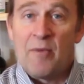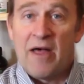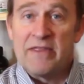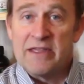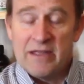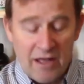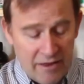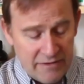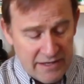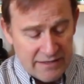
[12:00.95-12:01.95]

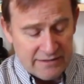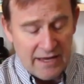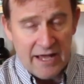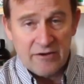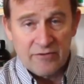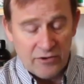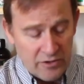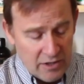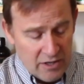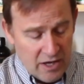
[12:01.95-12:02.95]
on the inside of
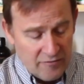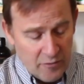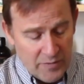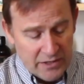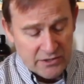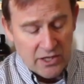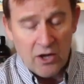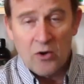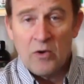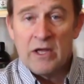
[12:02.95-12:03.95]
her big
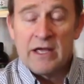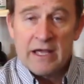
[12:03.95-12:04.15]
toe,